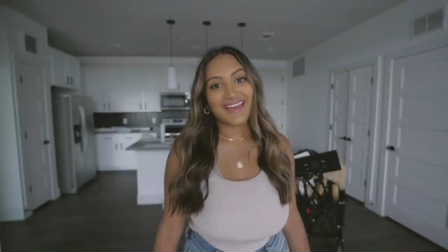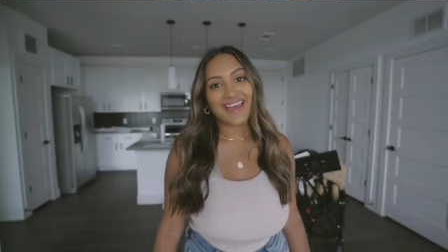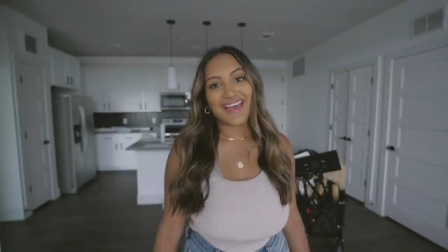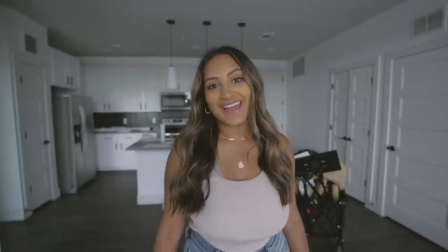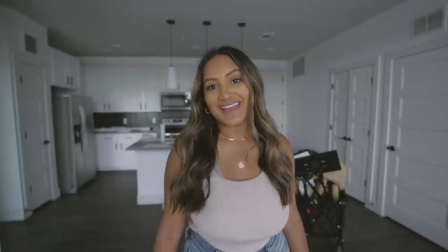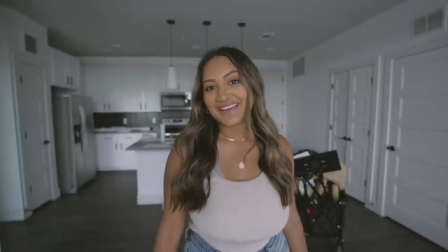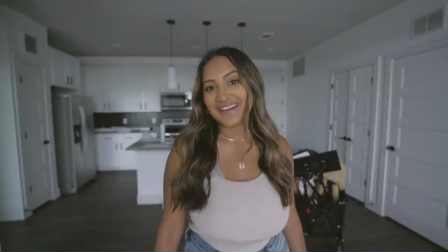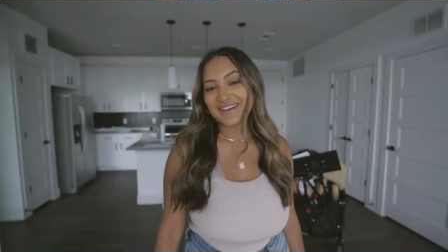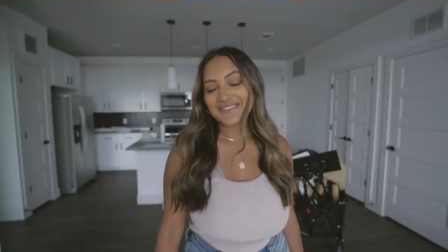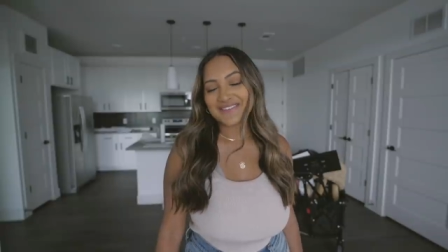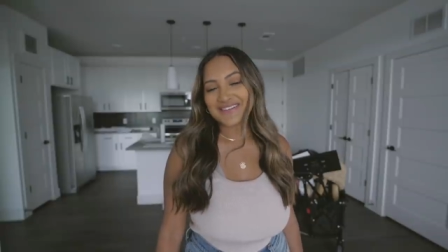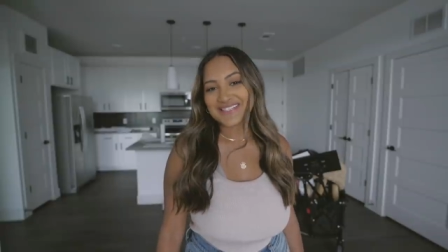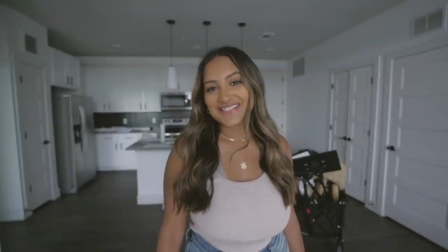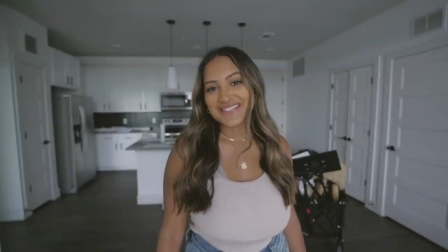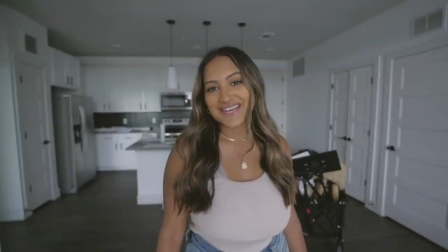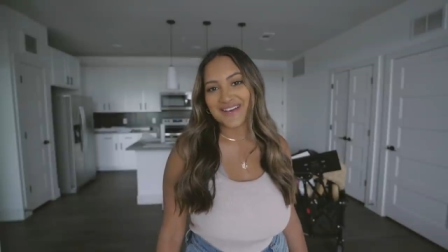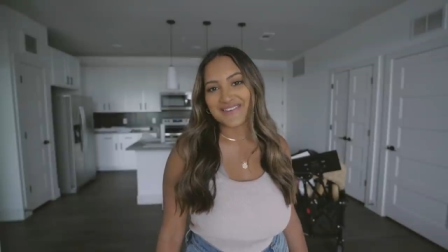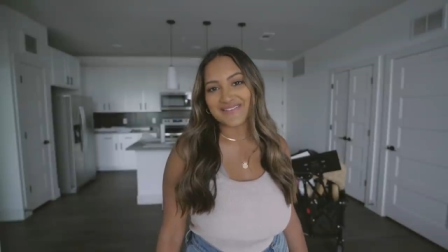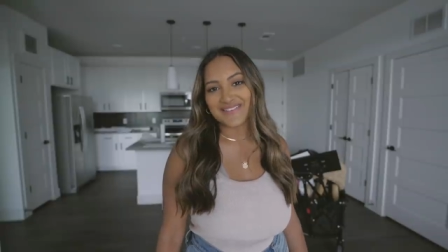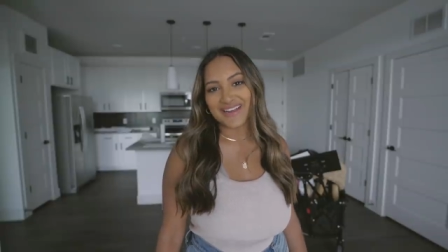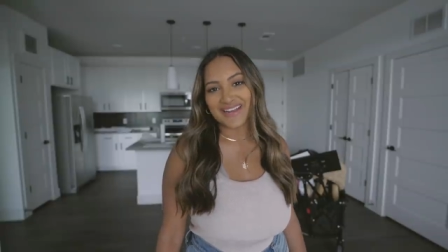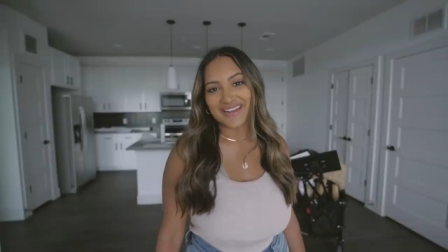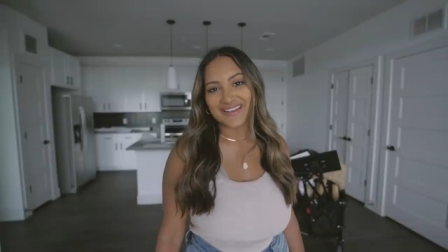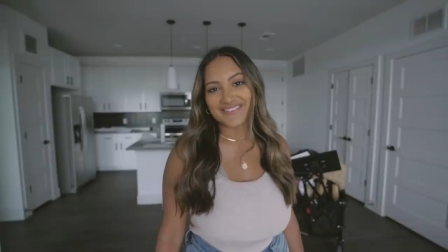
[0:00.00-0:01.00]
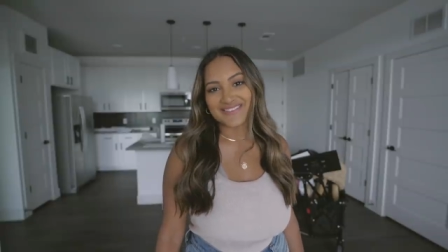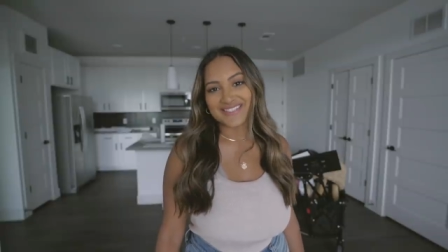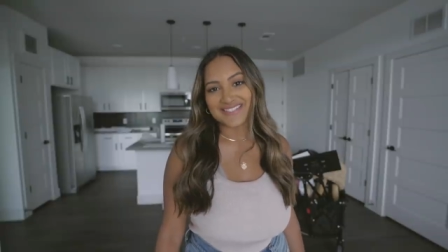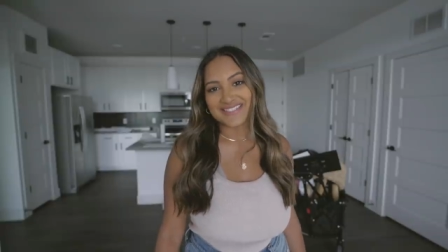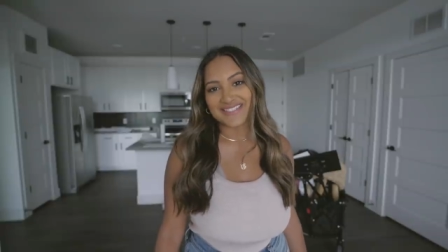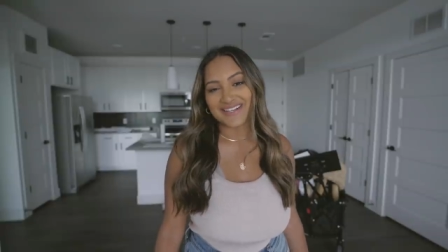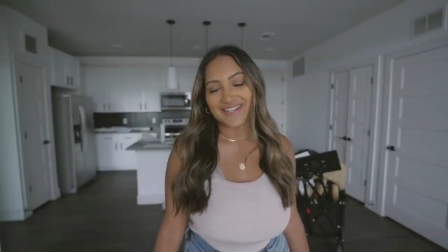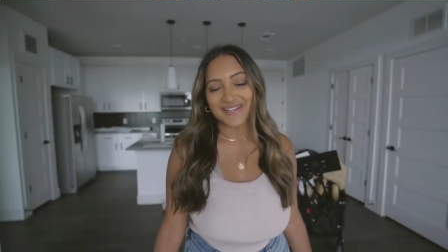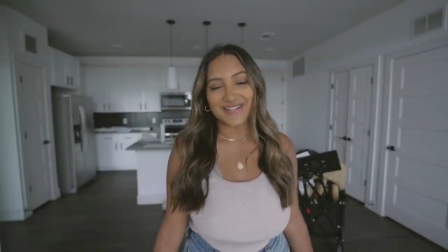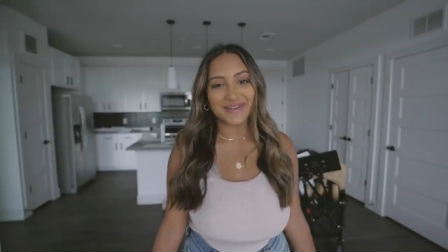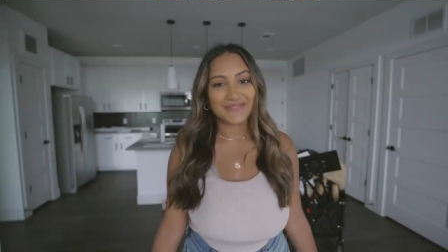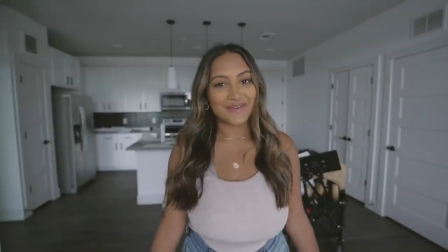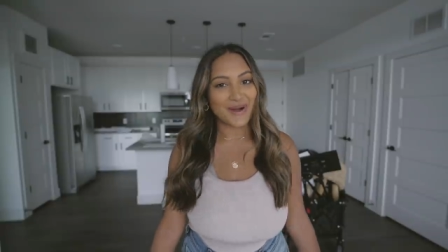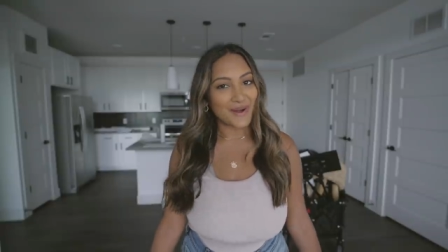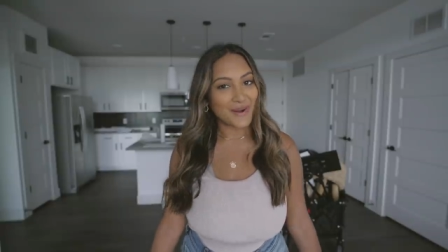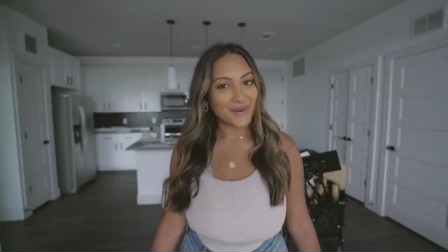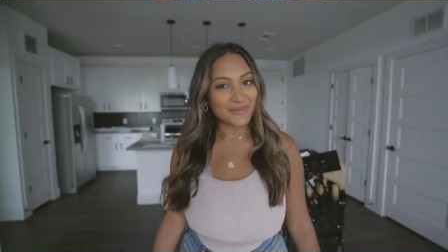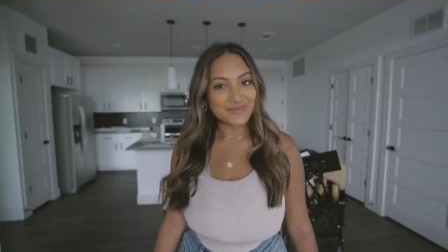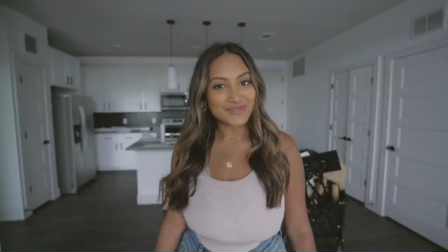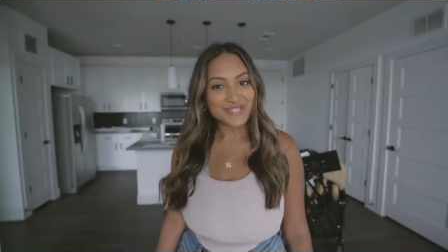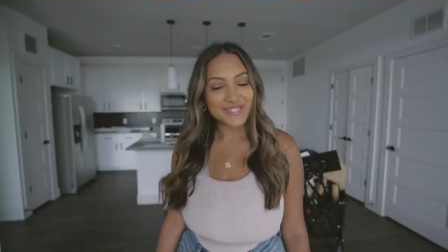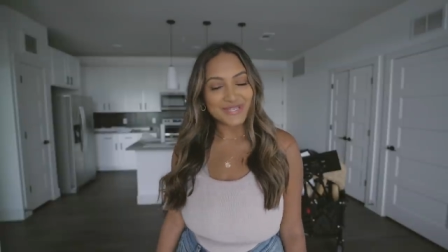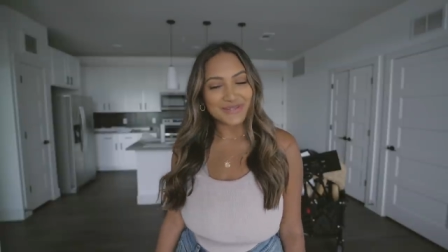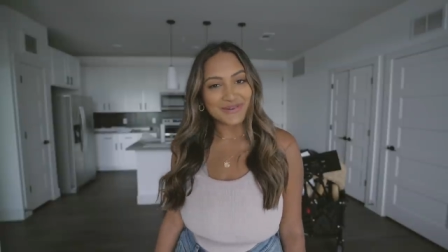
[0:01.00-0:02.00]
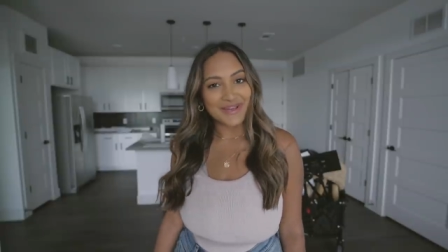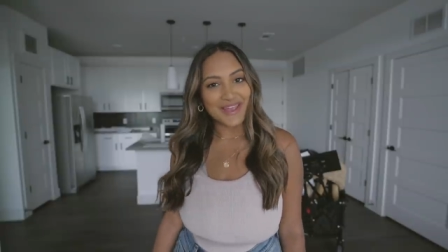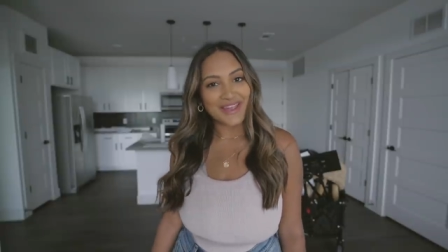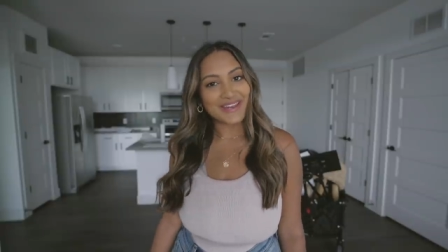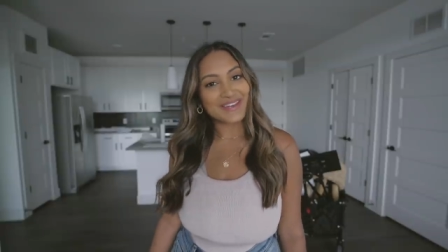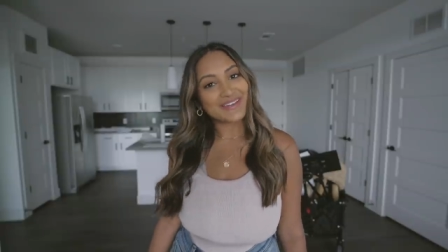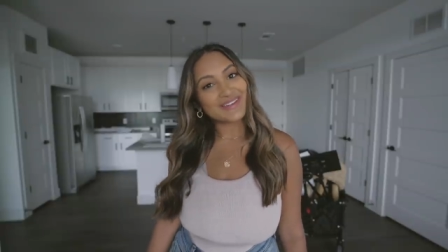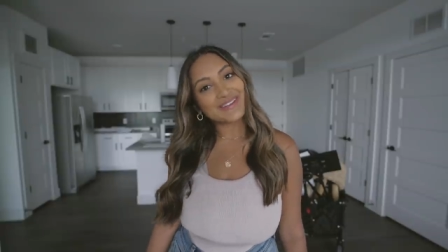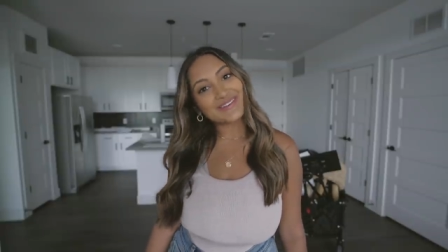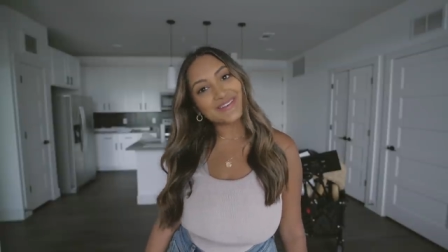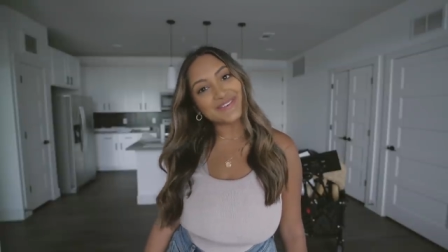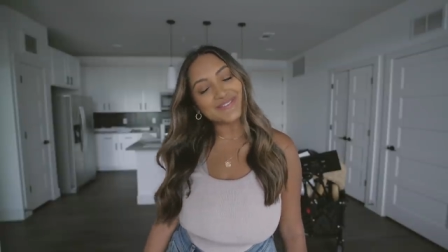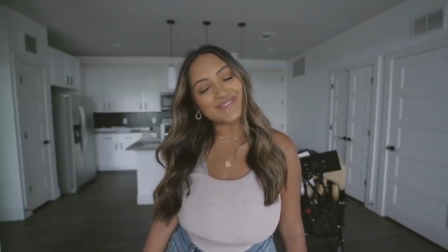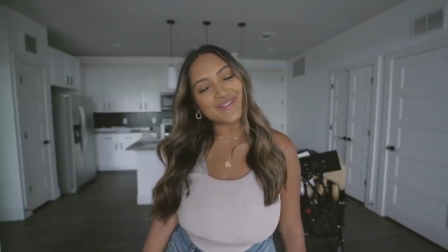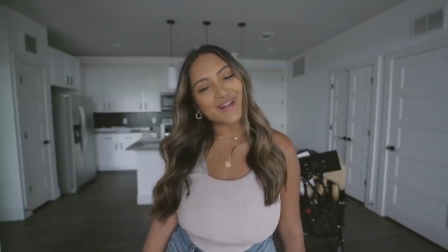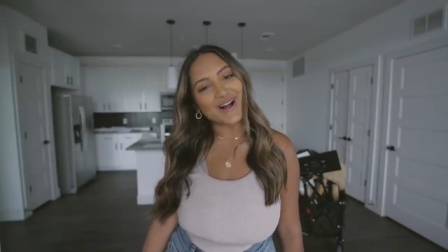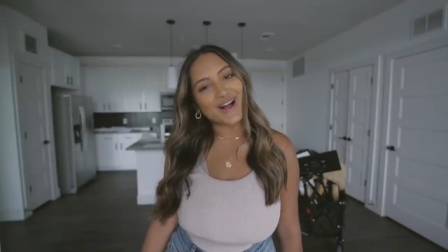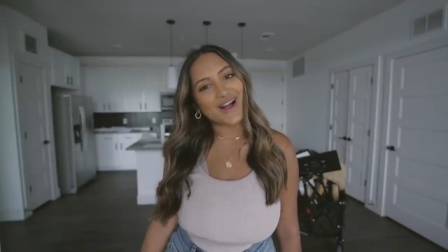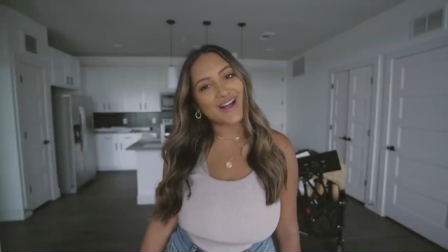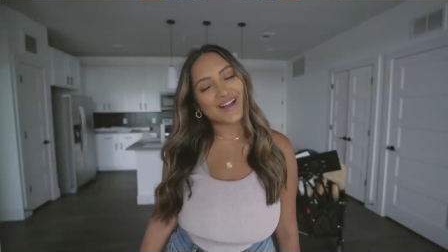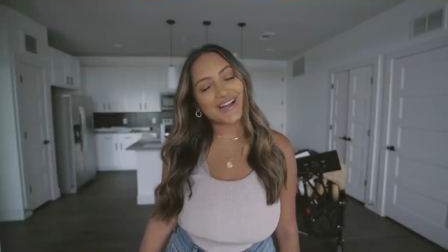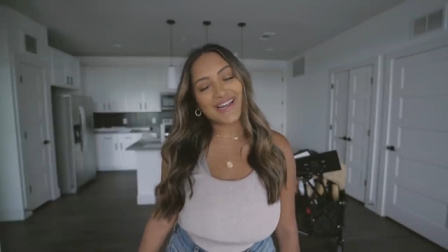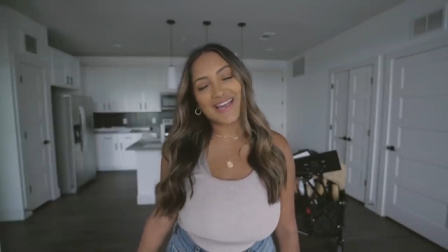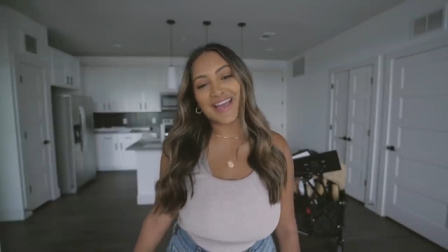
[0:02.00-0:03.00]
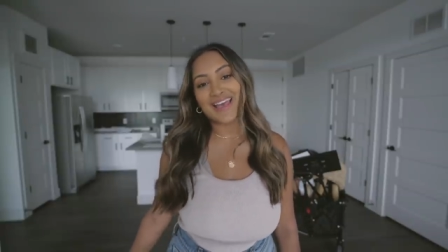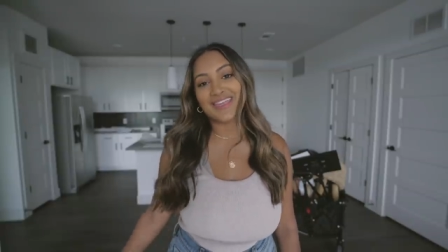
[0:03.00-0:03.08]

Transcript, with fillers: Hey y'all, what's up? My name is Sonali. Welcome to a new vlog